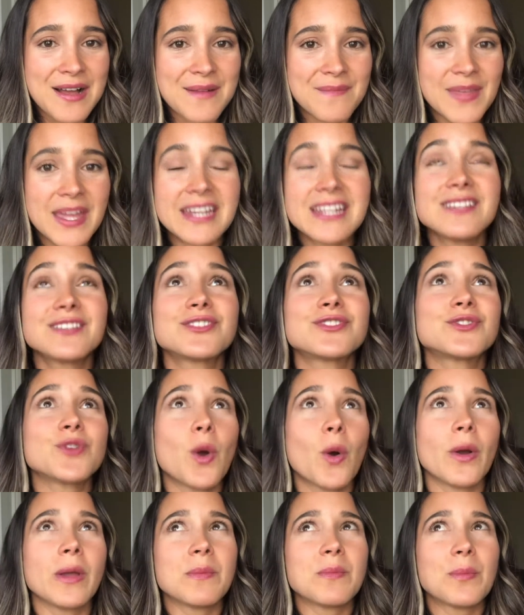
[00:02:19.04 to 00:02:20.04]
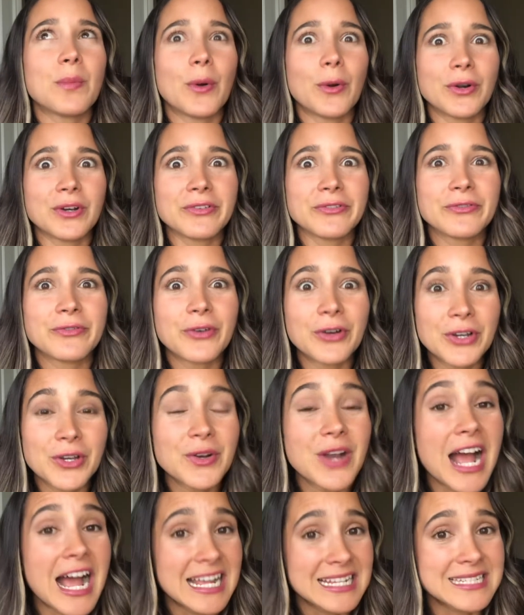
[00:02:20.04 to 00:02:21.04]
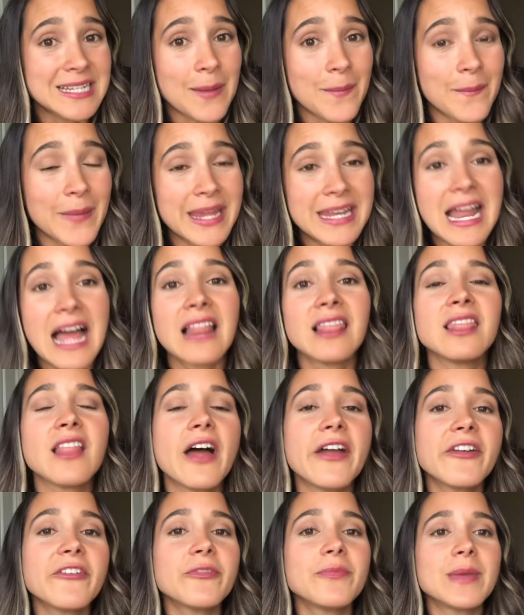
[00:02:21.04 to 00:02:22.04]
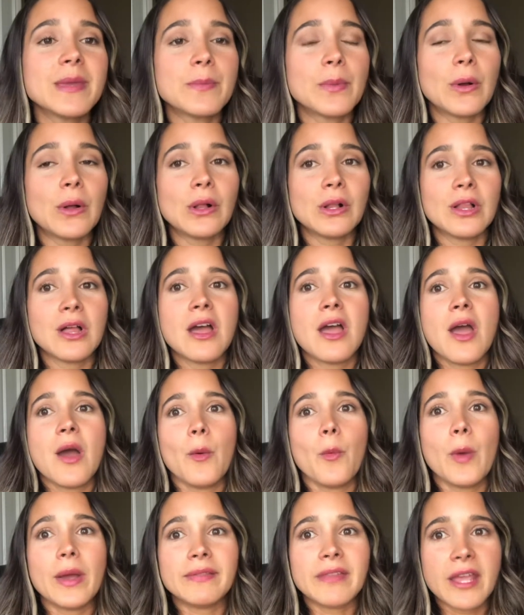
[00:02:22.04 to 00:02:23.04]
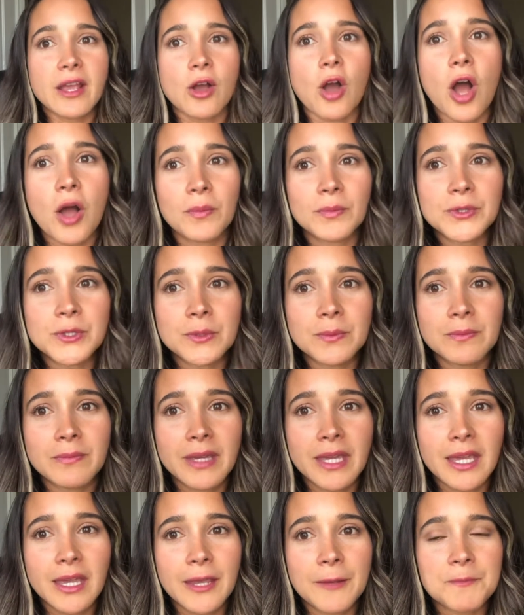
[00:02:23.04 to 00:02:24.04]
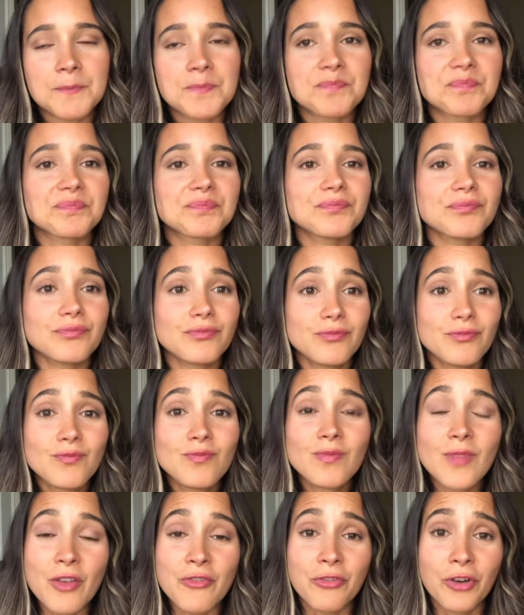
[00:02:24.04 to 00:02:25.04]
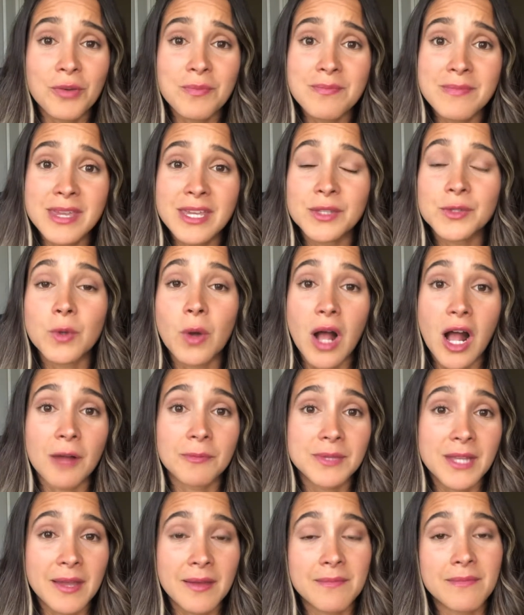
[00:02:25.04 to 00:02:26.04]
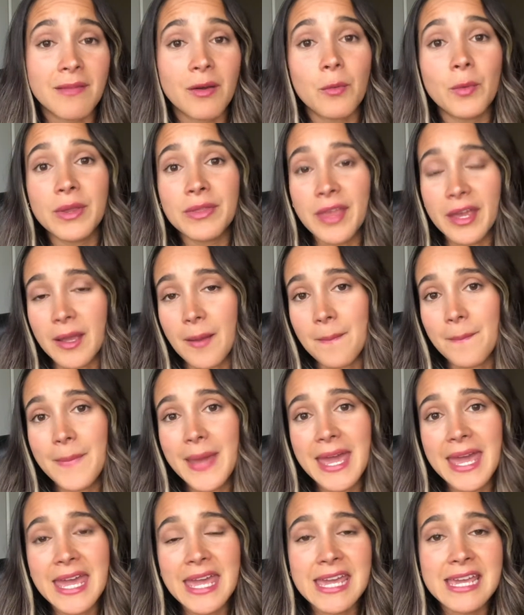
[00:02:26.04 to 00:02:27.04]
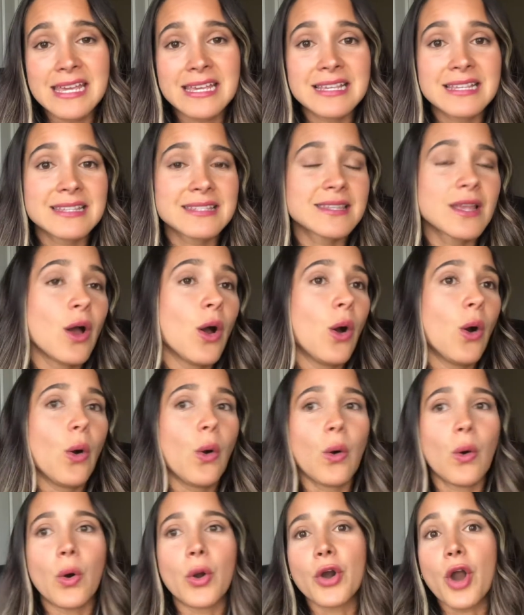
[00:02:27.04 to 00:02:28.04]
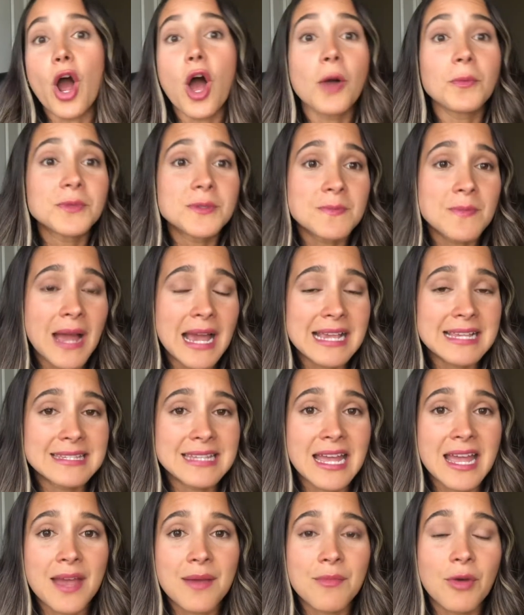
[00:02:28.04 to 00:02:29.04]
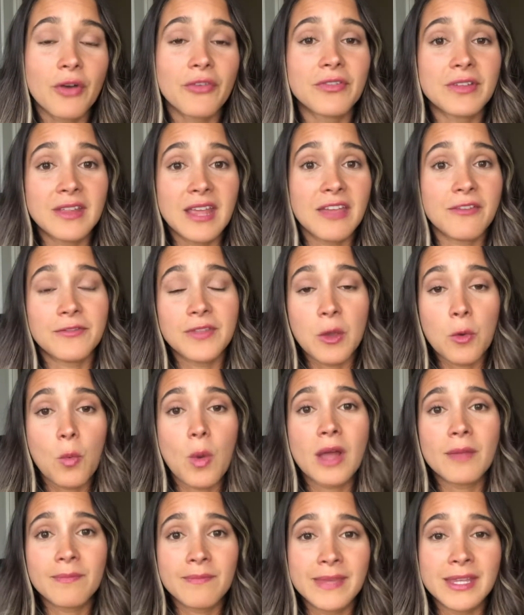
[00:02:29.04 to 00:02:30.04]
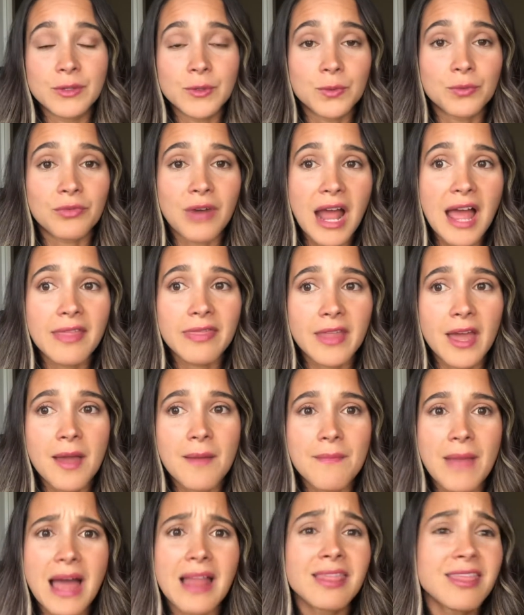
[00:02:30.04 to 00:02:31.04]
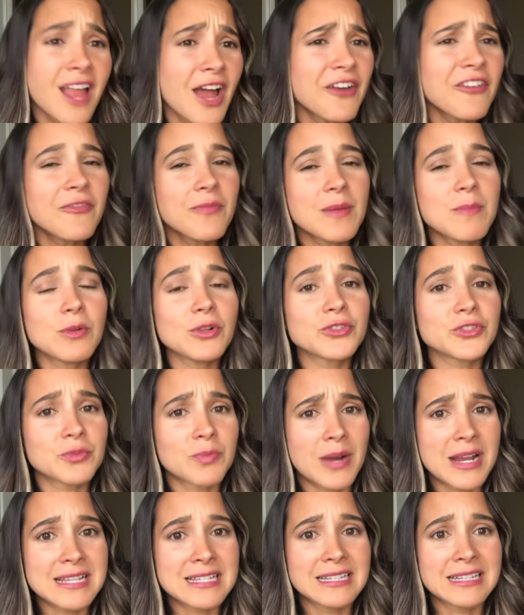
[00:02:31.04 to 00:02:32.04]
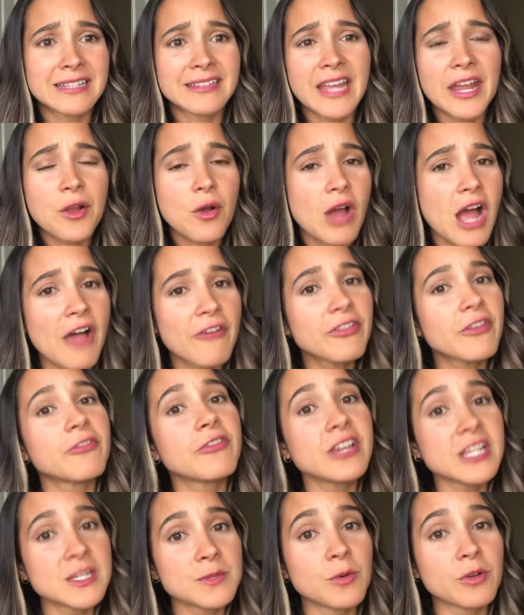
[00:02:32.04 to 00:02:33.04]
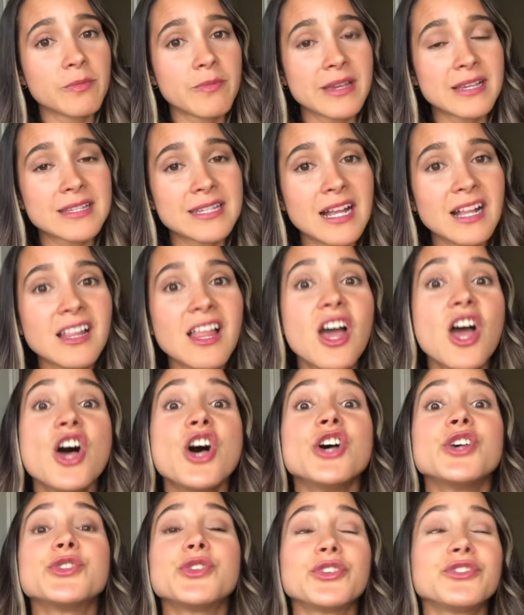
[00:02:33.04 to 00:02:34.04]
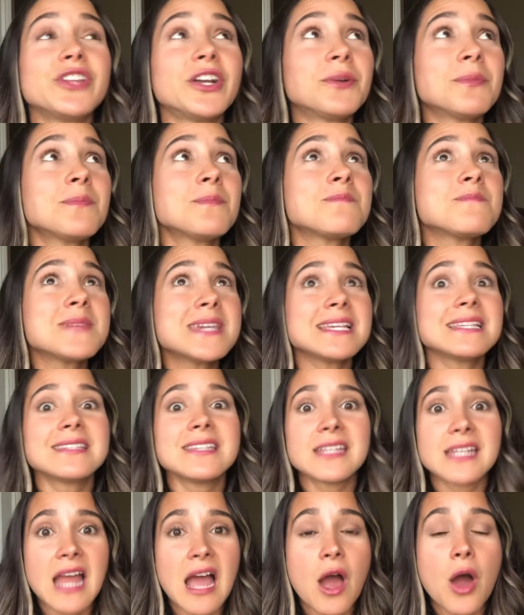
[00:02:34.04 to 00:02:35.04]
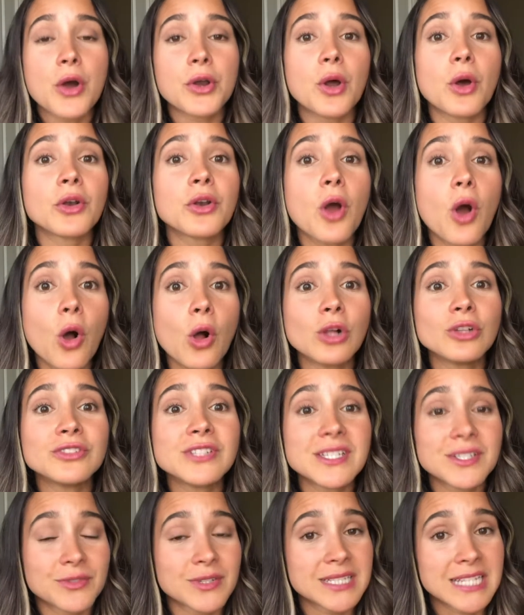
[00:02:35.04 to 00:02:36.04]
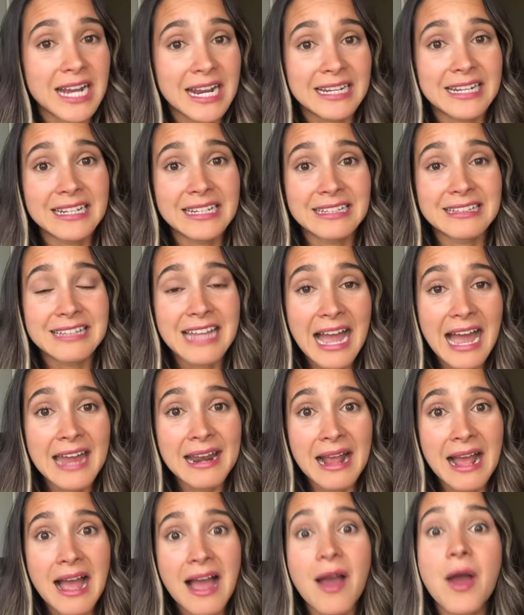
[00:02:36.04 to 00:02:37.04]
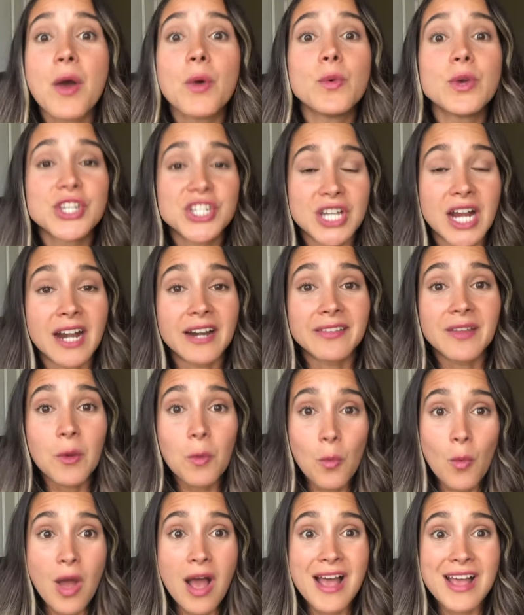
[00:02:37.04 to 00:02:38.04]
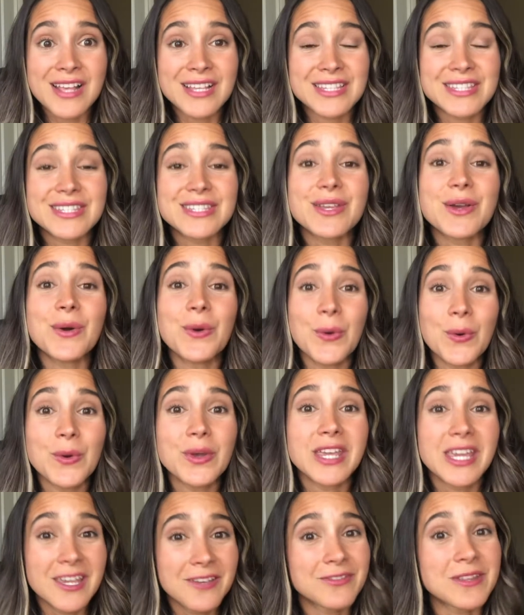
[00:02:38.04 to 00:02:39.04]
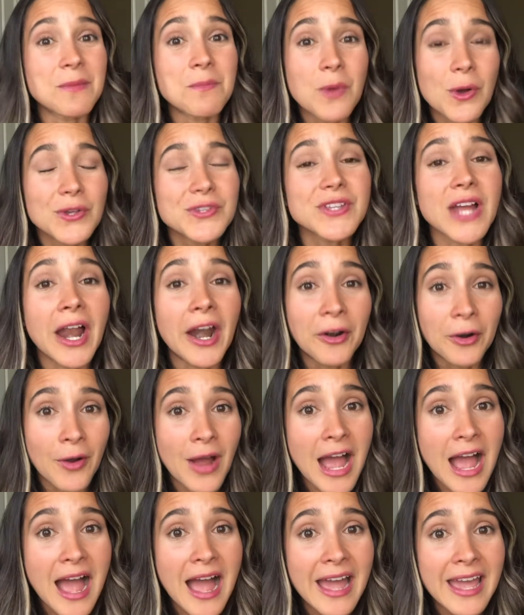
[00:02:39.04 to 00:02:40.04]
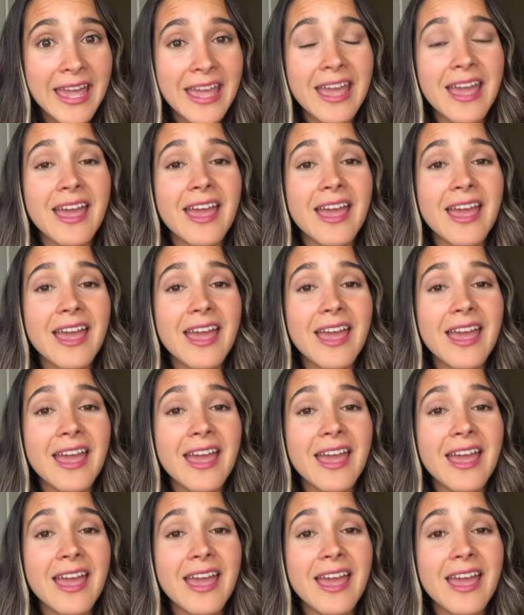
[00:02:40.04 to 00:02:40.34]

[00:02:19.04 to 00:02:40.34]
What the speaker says: And it's so important for your ads campaign. A lot of people, when they come to me for me to help them with the campaigns or optimize them, or if they want me to run them, a lot of people, surprisingly, they don't have the Facebook pixel, so they're missing out on all this retargeting data, which are the ones who give the most ROI,